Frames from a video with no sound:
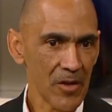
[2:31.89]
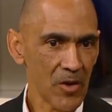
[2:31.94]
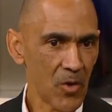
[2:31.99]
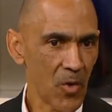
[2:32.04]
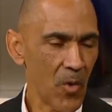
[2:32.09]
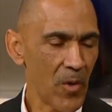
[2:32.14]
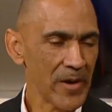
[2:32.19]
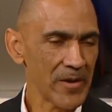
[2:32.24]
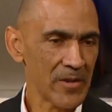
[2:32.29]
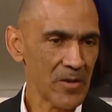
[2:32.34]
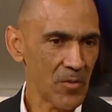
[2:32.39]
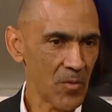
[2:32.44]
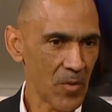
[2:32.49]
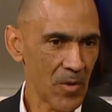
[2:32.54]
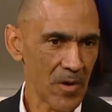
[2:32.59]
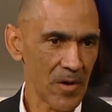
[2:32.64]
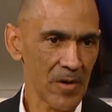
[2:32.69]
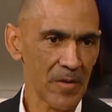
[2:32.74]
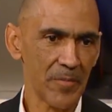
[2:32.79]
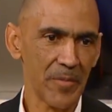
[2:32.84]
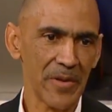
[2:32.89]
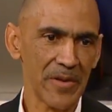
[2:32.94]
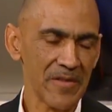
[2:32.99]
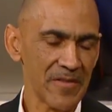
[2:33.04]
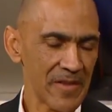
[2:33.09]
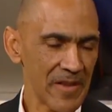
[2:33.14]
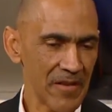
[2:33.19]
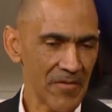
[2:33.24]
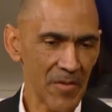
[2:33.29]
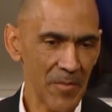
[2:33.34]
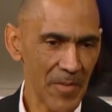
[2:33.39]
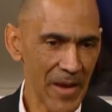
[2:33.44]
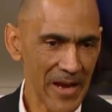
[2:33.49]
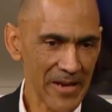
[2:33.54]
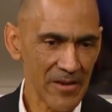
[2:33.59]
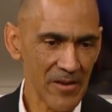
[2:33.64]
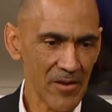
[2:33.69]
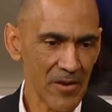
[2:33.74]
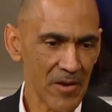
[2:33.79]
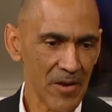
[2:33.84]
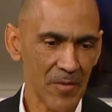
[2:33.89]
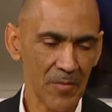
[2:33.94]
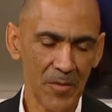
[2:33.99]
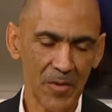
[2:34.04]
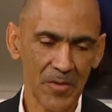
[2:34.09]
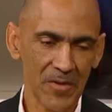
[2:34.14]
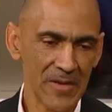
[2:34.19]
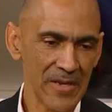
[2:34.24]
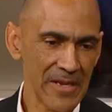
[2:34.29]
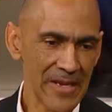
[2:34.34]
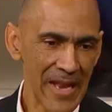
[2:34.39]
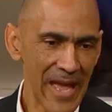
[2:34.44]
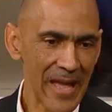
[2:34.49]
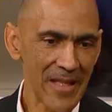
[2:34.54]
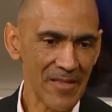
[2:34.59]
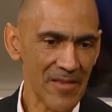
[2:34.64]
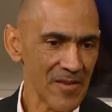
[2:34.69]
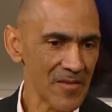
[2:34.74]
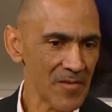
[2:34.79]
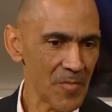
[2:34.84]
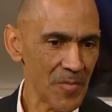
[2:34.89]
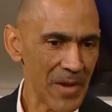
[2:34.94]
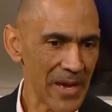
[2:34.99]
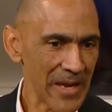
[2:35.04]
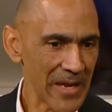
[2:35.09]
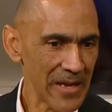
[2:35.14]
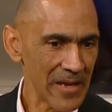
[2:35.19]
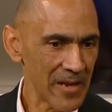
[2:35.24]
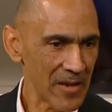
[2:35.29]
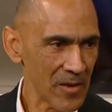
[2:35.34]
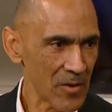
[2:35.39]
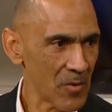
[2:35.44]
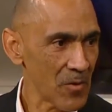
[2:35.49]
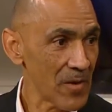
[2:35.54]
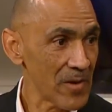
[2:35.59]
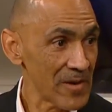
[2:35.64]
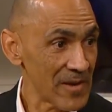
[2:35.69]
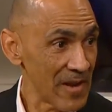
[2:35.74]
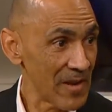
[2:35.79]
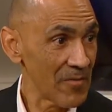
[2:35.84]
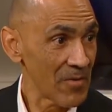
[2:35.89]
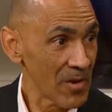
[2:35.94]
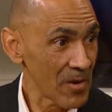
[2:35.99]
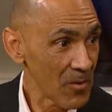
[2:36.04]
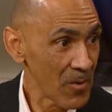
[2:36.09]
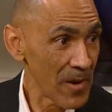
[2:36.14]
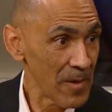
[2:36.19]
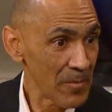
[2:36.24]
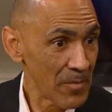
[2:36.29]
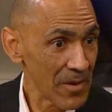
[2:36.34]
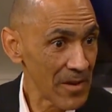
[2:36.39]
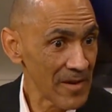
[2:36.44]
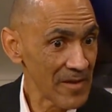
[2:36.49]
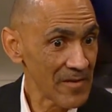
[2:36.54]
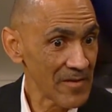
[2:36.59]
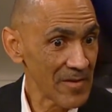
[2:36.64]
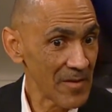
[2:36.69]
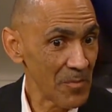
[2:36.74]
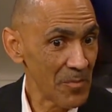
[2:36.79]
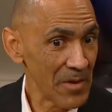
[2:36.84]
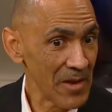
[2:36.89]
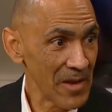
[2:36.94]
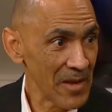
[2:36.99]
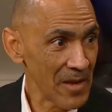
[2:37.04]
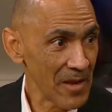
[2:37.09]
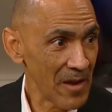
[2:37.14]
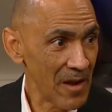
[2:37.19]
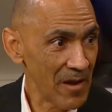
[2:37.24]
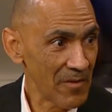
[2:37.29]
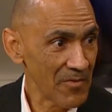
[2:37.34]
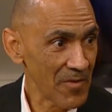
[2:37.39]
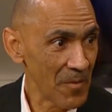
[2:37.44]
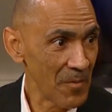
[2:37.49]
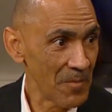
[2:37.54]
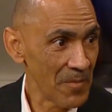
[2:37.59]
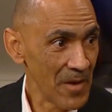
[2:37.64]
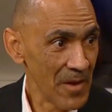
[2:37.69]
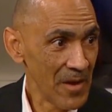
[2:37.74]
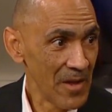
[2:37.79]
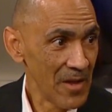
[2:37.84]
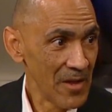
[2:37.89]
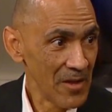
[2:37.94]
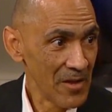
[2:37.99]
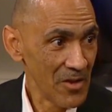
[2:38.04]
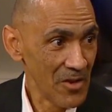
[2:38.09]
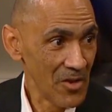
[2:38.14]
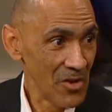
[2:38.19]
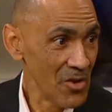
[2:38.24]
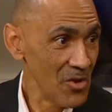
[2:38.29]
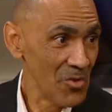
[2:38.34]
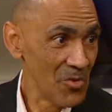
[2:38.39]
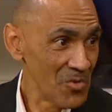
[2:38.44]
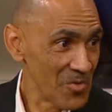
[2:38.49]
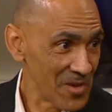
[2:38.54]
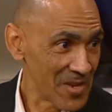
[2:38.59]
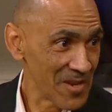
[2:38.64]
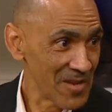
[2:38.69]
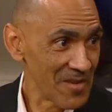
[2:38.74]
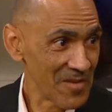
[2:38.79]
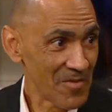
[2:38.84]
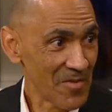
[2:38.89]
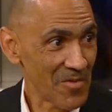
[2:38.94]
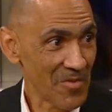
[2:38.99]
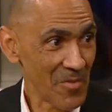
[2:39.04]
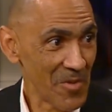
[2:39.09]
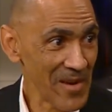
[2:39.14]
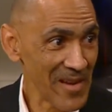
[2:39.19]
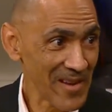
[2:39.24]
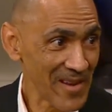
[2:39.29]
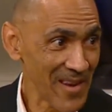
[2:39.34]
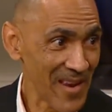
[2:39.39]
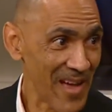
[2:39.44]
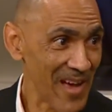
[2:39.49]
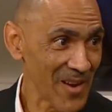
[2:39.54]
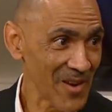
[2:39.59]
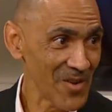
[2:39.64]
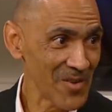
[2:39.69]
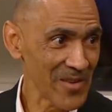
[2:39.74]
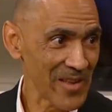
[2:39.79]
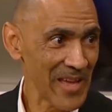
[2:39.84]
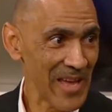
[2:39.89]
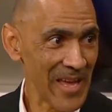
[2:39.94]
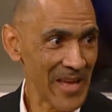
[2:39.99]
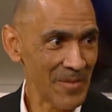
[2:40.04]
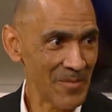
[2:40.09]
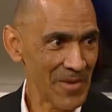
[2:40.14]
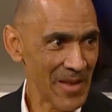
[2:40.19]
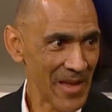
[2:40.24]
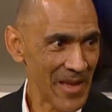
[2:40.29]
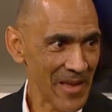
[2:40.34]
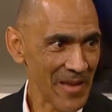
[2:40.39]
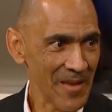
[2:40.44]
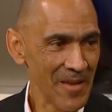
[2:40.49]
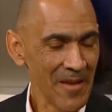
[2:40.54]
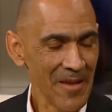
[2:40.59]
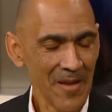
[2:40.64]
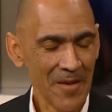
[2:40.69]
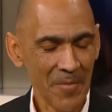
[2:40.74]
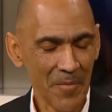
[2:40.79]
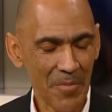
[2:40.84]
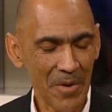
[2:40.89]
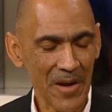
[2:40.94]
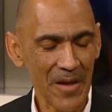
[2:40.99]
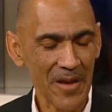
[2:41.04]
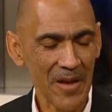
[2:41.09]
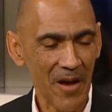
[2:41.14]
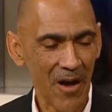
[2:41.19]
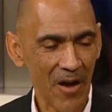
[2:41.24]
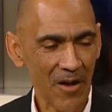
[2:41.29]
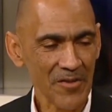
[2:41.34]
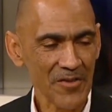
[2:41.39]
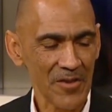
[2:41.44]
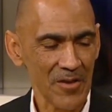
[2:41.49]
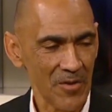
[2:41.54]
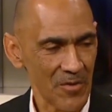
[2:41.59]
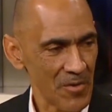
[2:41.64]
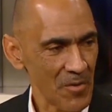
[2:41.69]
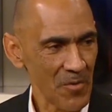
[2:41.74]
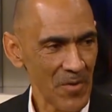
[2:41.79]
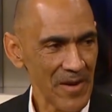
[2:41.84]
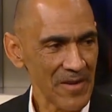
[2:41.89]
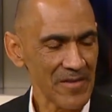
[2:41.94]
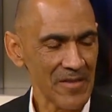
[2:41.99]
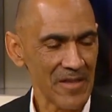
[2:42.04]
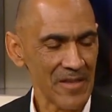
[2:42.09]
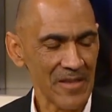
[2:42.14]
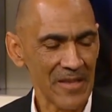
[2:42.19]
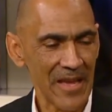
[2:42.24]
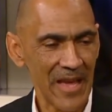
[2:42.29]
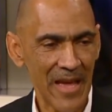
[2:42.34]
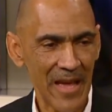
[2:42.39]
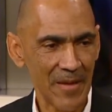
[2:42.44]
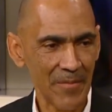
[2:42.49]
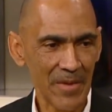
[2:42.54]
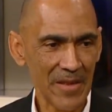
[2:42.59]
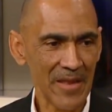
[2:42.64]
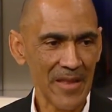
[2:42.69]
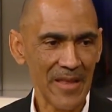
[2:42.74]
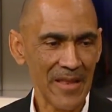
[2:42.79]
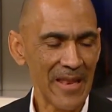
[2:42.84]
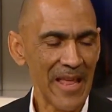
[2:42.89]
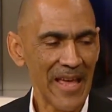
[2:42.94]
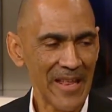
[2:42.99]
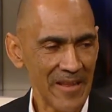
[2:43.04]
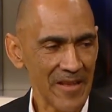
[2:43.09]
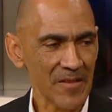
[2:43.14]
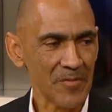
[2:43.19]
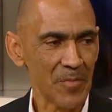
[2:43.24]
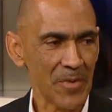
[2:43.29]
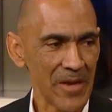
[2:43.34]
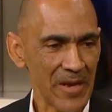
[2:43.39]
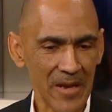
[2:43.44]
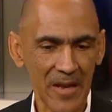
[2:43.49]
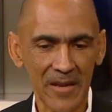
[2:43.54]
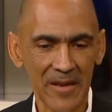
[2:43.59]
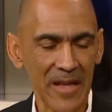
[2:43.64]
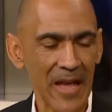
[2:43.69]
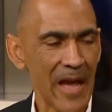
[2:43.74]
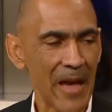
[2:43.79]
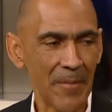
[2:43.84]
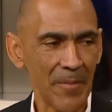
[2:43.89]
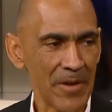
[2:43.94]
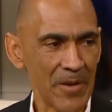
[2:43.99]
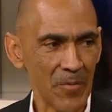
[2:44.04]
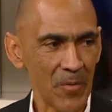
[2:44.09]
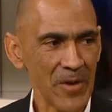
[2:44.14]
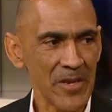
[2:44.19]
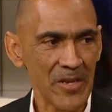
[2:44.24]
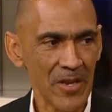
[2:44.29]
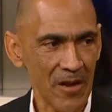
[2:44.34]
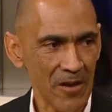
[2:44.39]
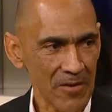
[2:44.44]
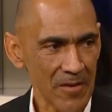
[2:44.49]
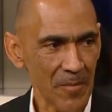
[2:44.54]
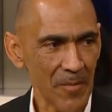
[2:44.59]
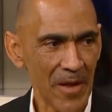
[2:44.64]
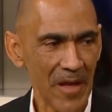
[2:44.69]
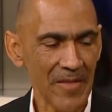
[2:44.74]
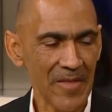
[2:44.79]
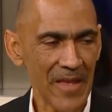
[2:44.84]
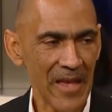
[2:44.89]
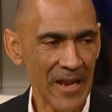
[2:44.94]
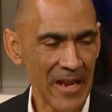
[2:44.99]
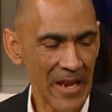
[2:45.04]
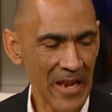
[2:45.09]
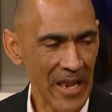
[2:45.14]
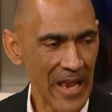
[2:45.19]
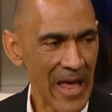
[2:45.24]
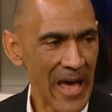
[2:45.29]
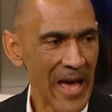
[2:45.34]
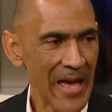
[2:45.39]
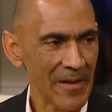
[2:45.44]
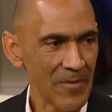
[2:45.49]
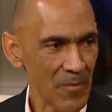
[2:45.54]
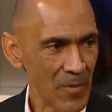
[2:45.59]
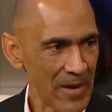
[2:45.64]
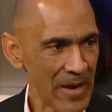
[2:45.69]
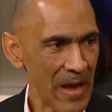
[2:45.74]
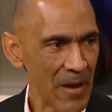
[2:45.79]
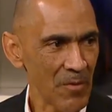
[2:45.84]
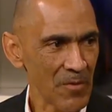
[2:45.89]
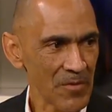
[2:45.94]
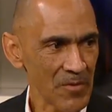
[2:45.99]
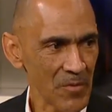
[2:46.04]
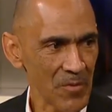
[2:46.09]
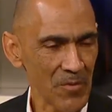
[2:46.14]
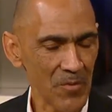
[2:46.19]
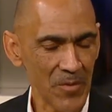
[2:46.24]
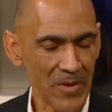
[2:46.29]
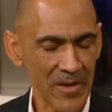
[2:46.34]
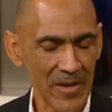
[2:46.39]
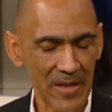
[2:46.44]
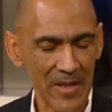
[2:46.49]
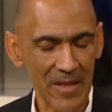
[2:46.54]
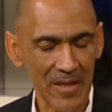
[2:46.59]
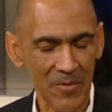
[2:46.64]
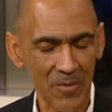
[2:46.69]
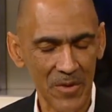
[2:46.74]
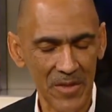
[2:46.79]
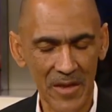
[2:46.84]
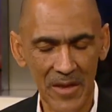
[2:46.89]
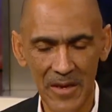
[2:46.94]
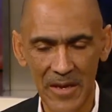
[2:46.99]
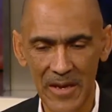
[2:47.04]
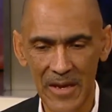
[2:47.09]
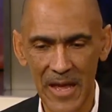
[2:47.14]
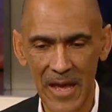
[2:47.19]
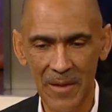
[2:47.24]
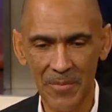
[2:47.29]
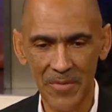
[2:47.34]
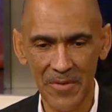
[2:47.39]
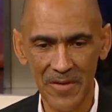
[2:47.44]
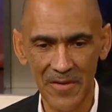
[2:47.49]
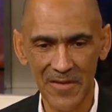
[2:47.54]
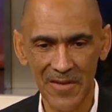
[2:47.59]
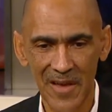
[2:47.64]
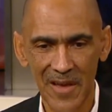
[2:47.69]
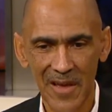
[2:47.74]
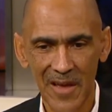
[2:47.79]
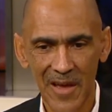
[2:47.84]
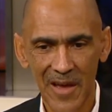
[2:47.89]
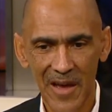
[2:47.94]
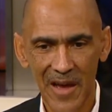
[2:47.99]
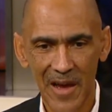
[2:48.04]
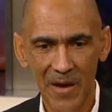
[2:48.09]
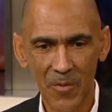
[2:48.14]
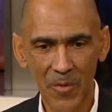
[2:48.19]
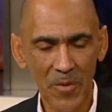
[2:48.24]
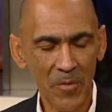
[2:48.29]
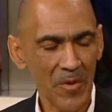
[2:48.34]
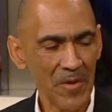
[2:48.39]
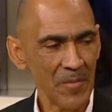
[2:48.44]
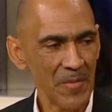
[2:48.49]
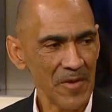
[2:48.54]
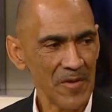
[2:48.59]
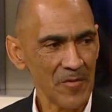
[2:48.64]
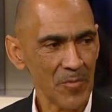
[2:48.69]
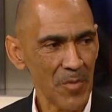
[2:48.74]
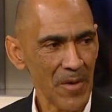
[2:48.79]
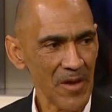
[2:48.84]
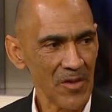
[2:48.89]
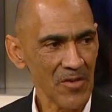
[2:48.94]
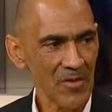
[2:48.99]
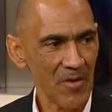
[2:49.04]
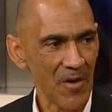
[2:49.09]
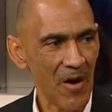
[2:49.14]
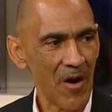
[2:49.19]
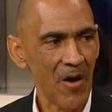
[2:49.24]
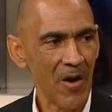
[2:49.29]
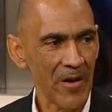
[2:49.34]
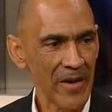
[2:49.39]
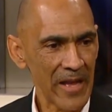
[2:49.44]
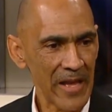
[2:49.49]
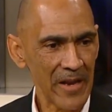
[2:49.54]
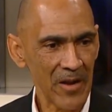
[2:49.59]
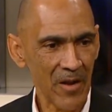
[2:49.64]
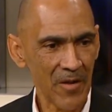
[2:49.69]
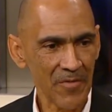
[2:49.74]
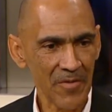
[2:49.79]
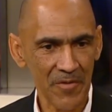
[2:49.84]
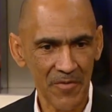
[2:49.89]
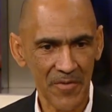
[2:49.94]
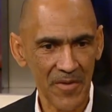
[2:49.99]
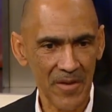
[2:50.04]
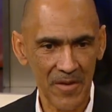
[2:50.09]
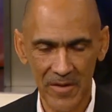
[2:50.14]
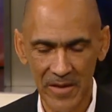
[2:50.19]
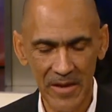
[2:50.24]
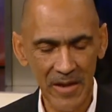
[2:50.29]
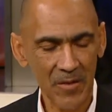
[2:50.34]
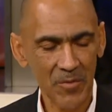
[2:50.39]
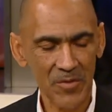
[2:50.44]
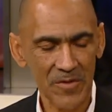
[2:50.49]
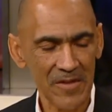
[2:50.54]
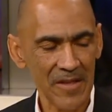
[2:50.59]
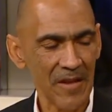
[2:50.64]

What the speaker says: going to work, but it's giving back to your community, not just making it Denver a great place to be from noon to 3 o'clock on game day, but also the rest of the time. And that is being uncommon. And we talked about that a lot when I was with Indianapolis. We want to be special on and off the field. And he was